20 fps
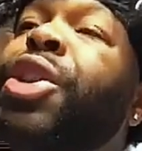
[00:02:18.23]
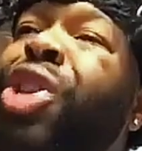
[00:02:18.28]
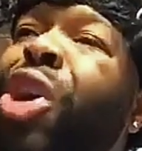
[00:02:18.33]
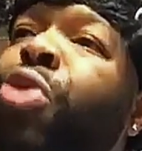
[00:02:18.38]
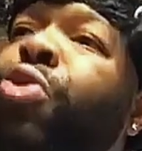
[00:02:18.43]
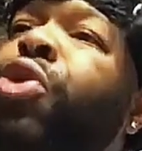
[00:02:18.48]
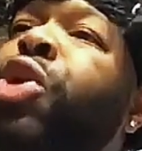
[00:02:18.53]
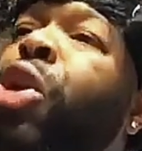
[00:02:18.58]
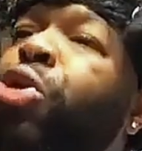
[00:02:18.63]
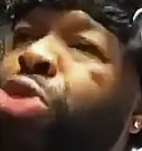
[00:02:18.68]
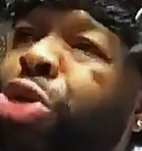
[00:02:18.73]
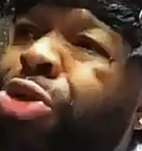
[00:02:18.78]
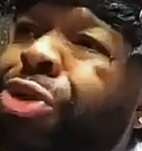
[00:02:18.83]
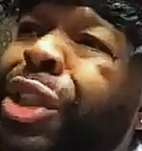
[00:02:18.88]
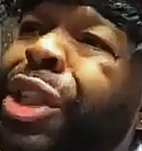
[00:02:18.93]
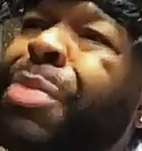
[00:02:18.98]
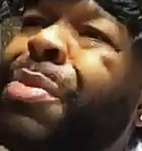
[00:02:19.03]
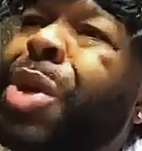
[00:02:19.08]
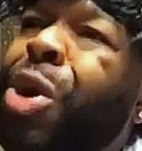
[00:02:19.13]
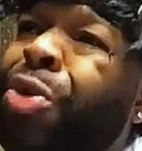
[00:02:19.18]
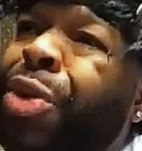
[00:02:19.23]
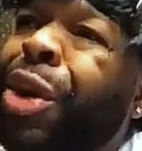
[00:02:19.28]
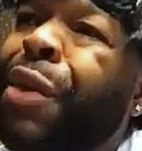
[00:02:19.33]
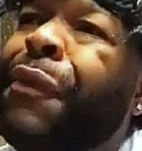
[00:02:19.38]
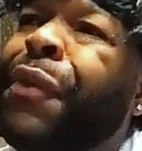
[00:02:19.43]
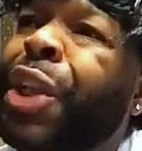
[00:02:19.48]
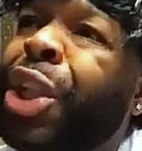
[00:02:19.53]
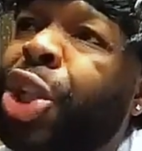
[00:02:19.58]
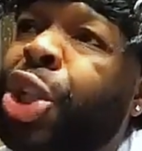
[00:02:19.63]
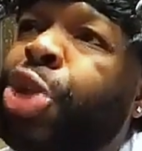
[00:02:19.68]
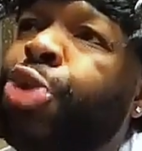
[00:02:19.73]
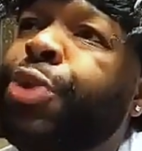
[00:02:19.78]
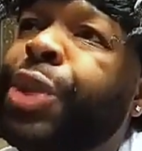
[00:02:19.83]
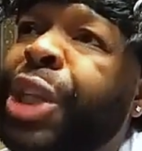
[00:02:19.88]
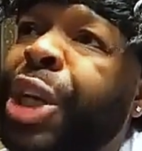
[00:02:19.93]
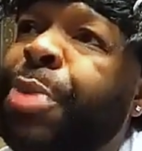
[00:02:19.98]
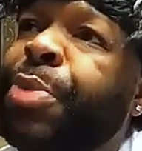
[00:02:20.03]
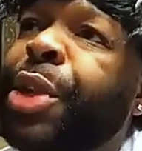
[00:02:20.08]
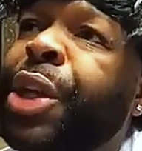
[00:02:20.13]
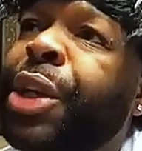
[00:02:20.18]
Don't you see me on here finna do
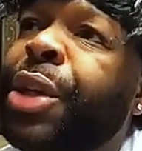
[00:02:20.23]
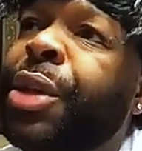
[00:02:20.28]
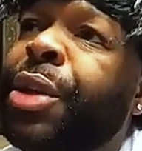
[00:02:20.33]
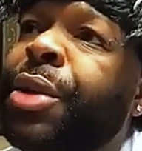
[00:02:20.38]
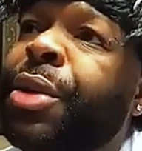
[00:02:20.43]
something?